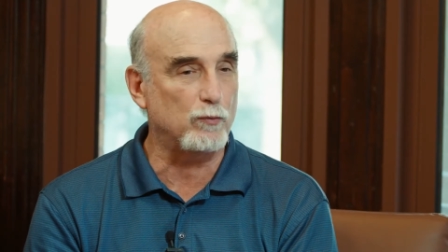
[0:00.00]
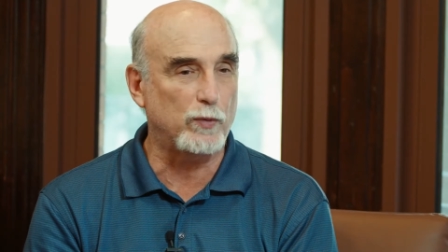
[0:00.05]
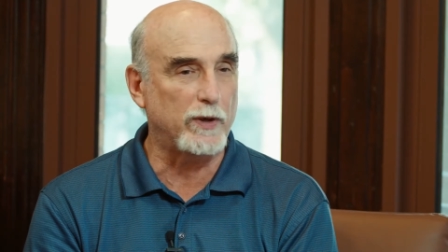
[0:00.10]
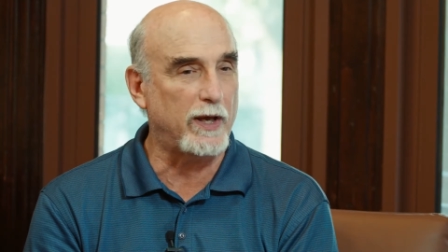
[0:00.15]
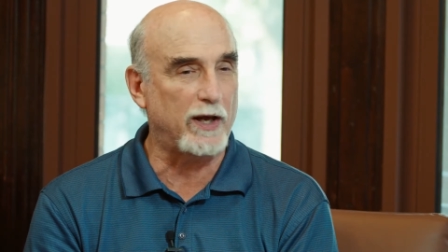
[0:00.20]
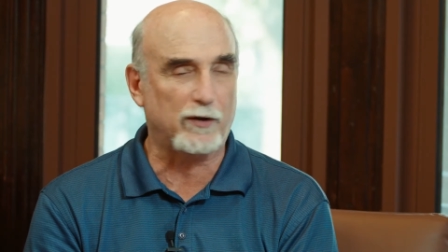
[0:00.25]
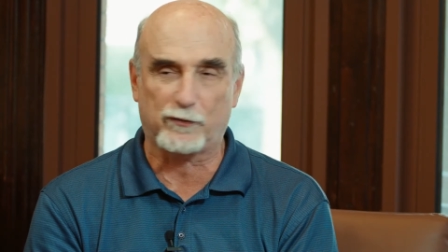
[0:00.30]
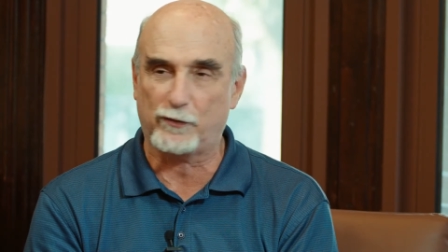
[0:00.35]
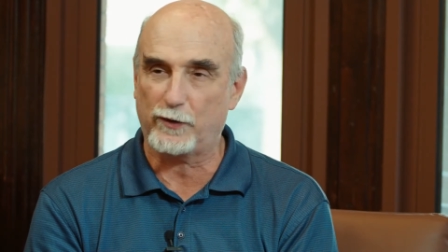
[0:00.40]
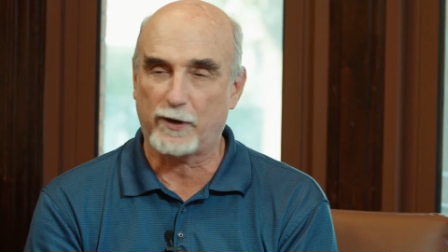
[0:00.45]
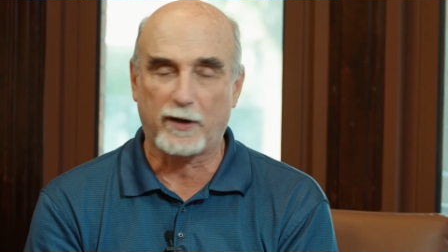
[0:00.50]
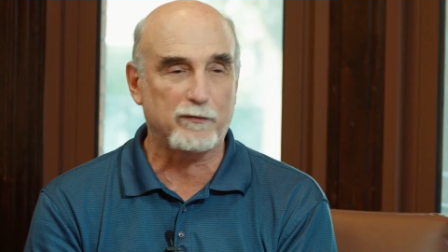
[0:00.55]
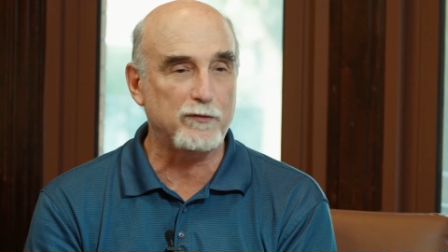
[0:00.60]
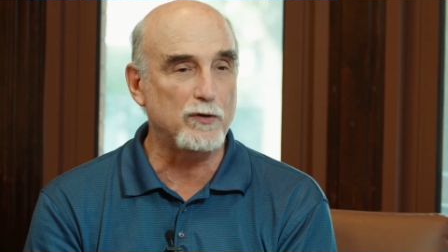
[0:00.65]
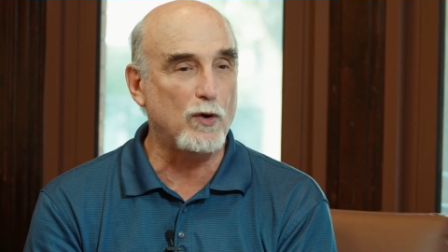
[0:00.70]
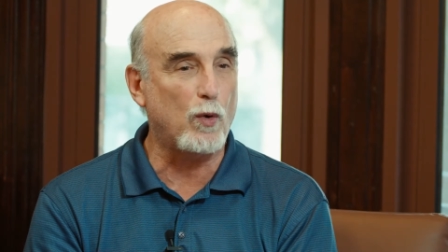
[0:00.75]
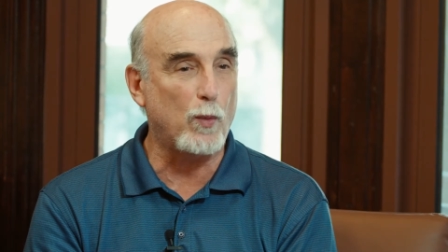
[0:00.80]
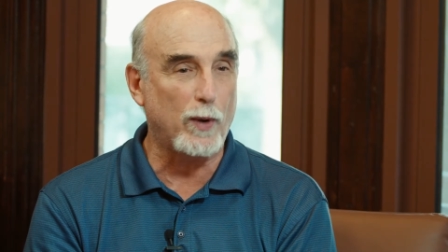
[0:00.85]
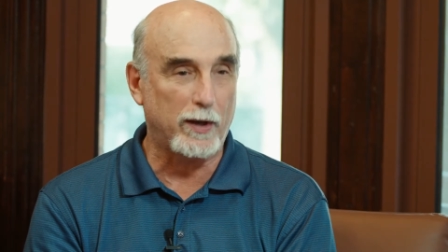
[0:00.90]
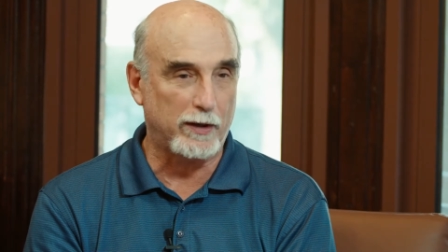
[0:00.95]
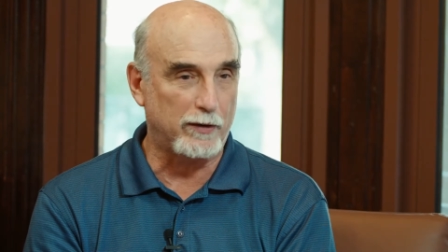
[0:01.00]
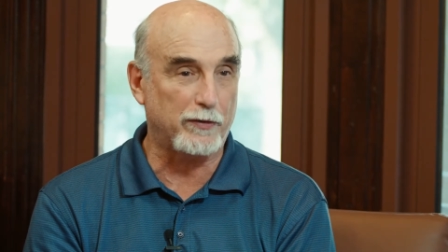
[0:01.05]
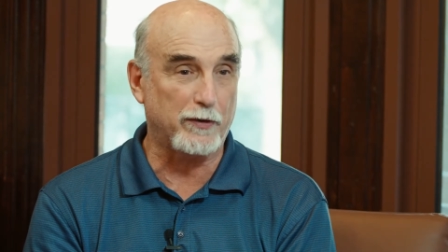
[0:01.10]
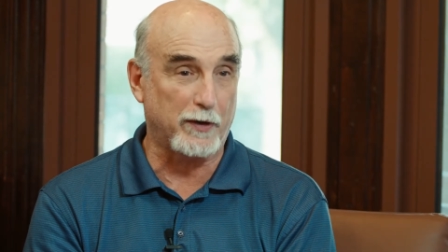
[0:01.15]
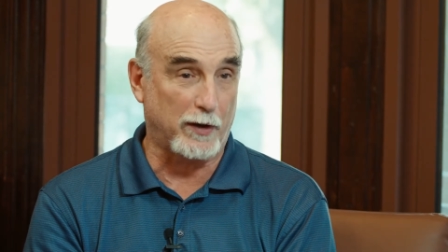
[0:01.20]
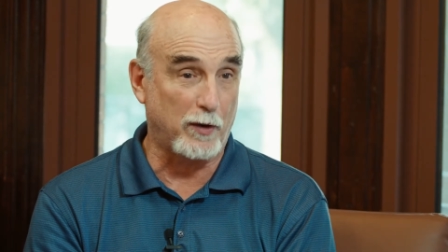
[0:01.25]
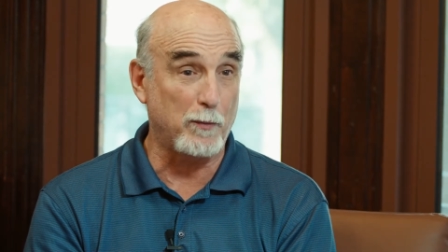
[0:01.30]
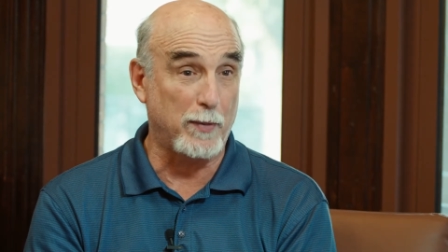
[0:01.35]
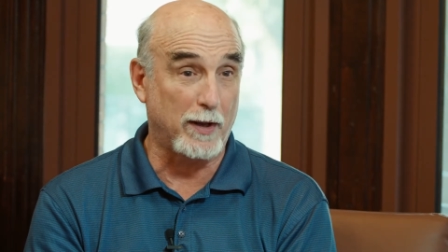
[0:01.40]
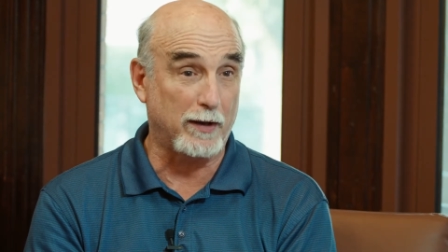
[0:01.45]
we actually have no way to
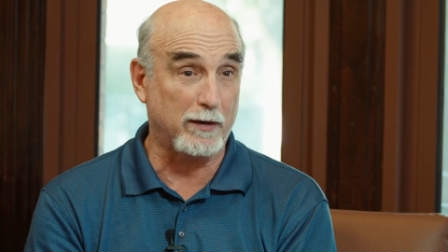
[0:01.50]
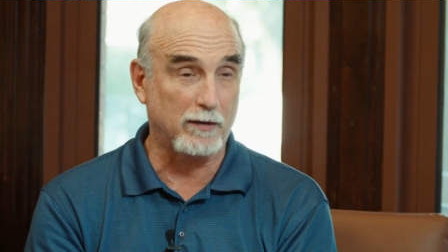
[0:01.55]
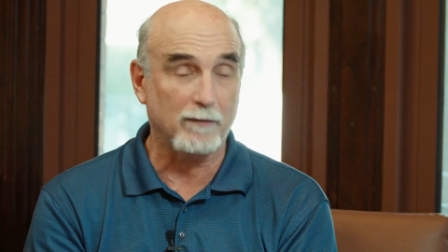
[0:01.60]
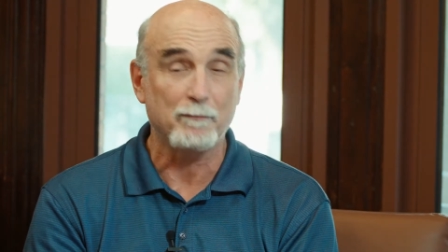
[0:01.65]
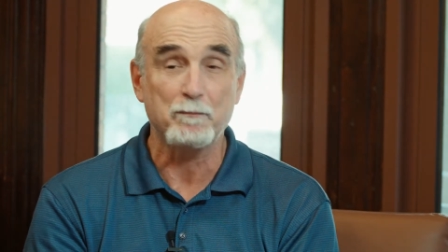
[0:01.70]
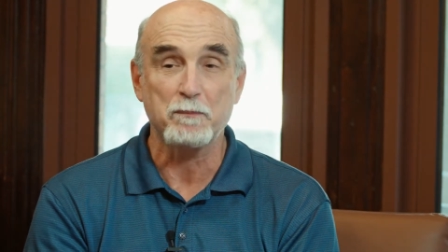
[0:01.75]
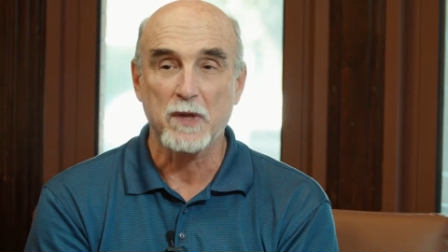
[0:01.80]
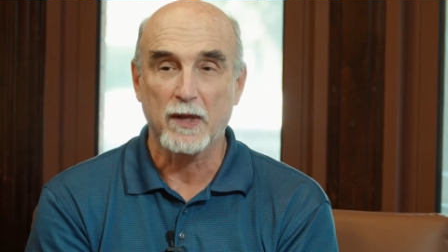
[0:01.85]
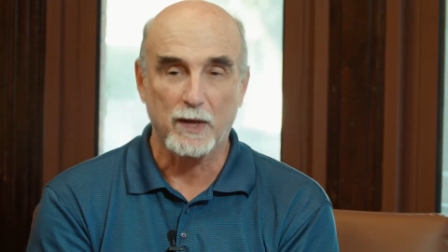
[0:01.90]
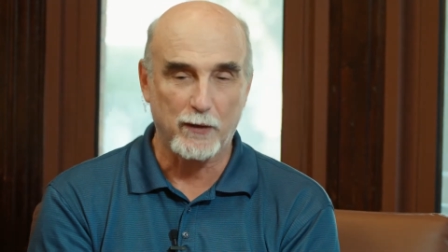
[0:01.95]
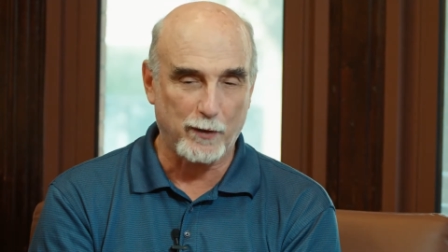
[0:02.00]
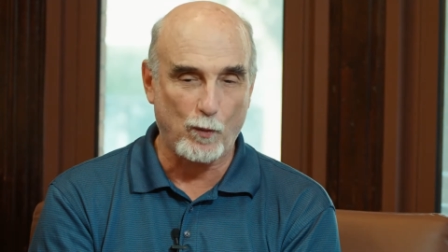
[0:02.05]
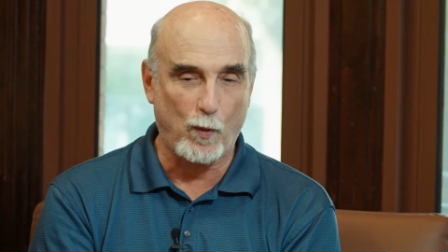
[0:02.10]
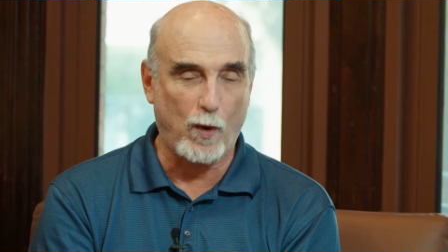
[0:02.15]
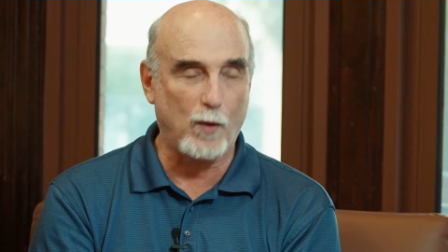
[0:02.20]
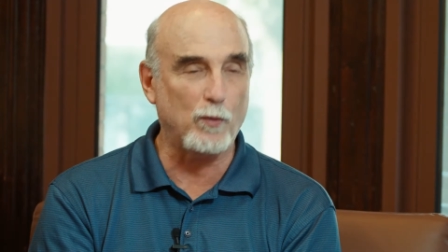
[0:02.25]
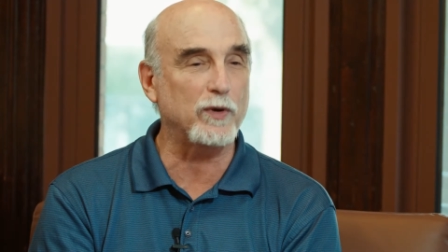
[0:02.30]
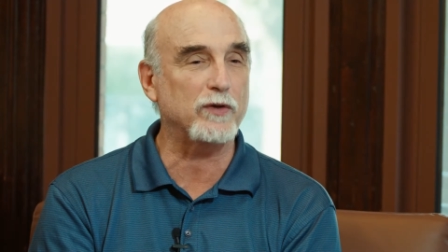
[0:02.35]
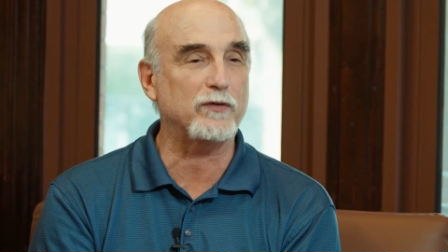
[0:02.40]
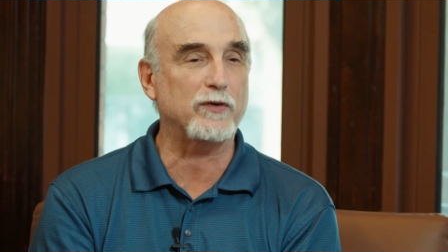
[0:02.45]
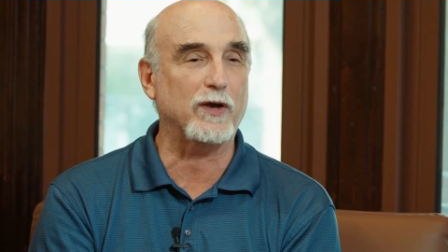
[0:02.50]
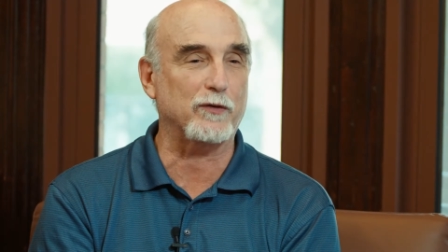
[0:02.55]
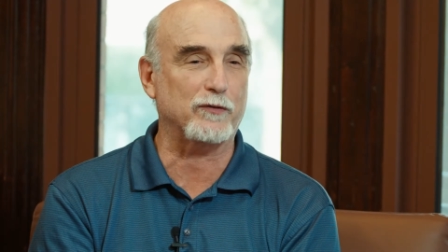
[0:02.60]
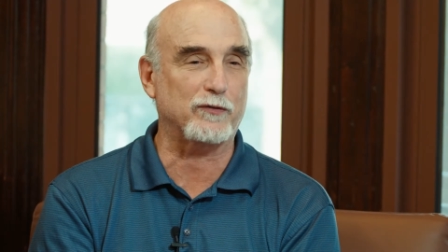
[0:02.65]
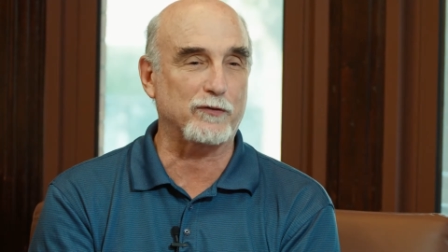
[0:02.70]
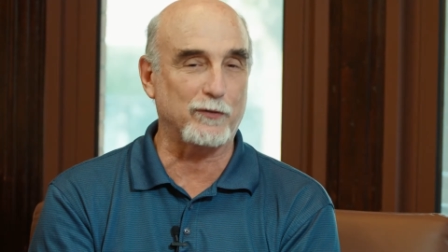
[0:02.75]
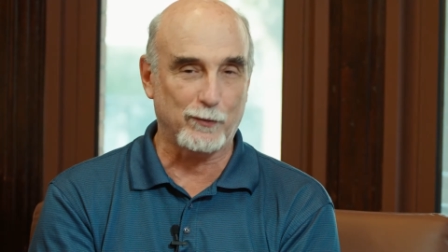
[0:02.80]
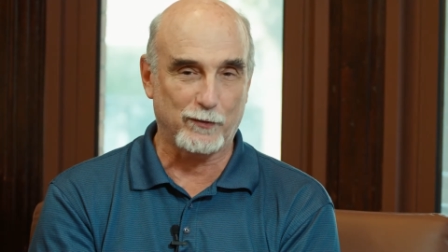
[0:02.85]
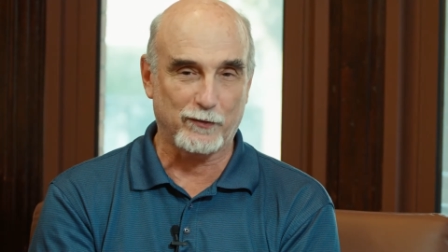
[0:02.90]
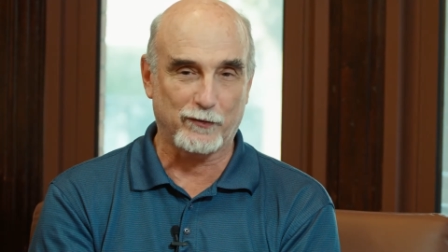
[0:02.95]
think about it. And what we tell
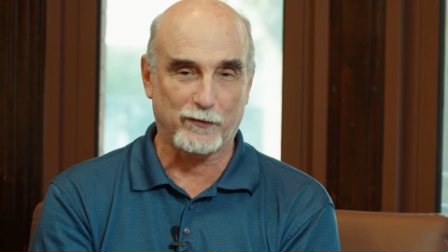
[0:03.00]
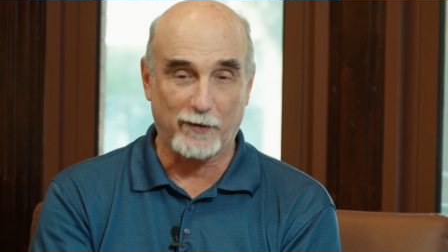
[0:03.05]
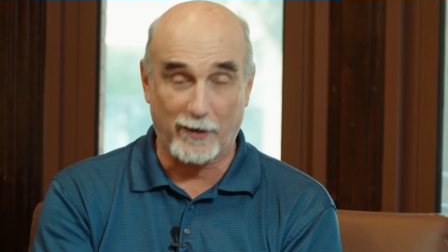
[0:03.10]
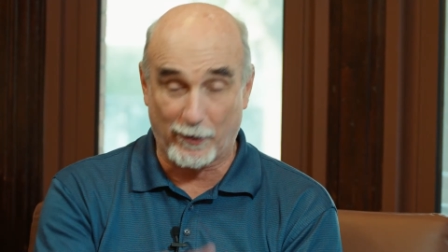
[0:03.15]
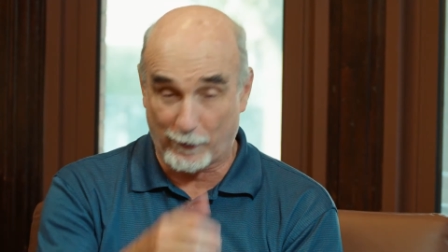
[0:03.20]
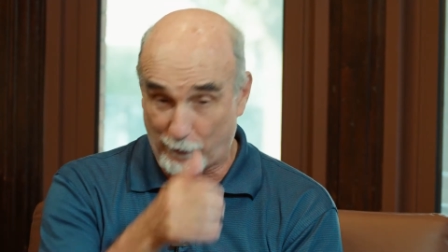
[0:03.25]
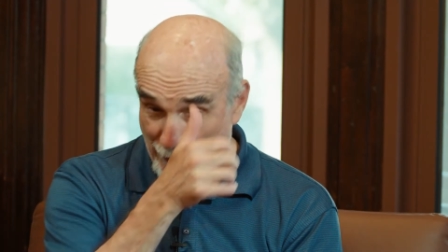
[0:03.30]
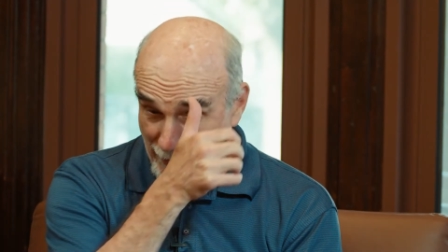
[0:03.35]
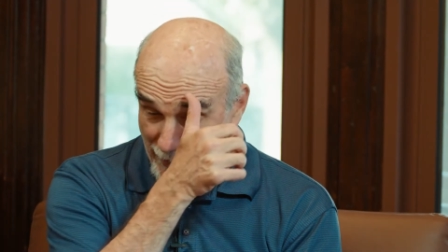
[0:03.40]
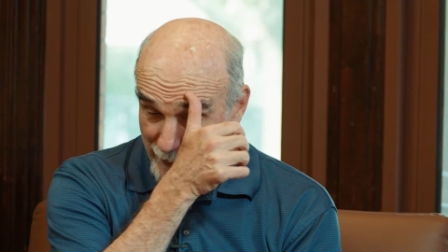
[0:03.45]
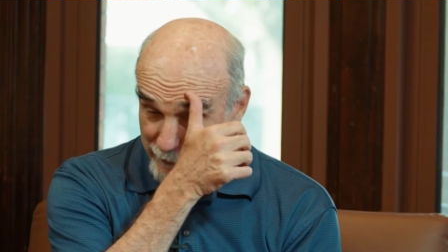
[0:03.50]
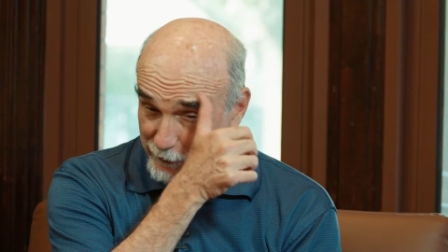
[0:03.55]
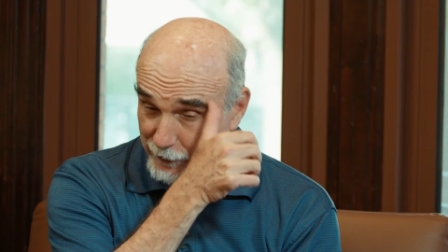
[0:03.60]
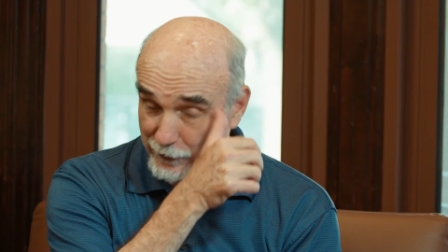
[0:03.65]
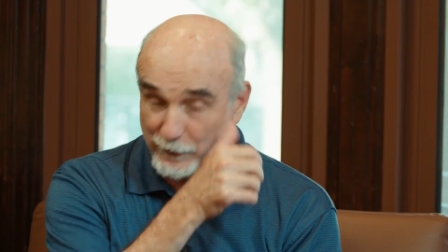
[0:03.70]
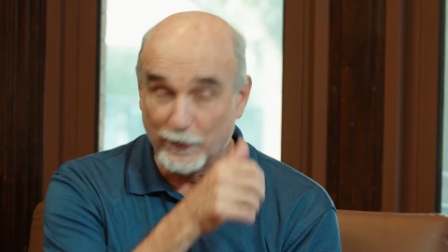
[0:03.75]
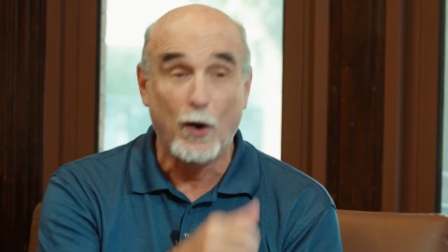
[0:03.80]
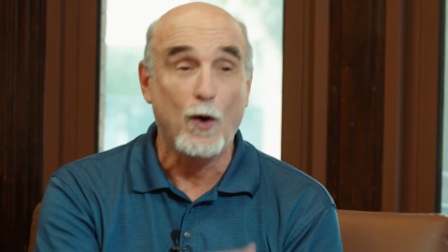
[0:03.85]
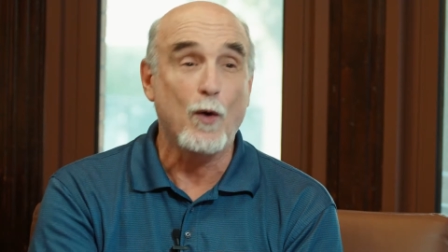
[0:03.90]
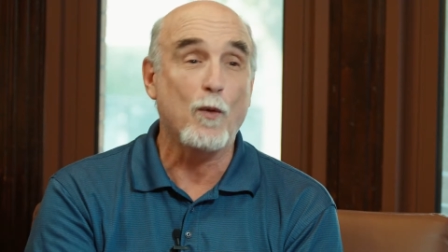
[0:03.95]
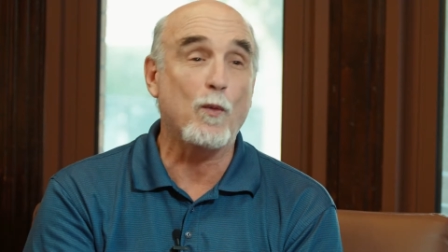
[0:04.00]
students in our classes,